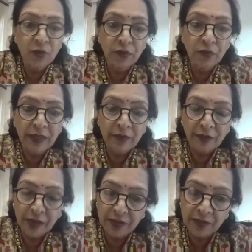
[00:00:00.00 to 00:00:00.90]
COVID
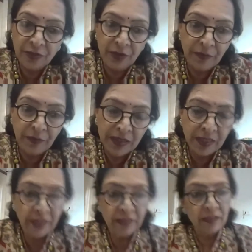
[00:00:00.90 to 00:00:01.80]
infection, 3 months
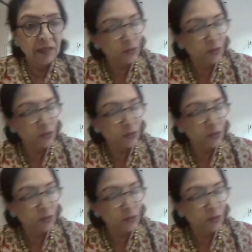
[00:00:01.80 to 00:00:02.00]
later,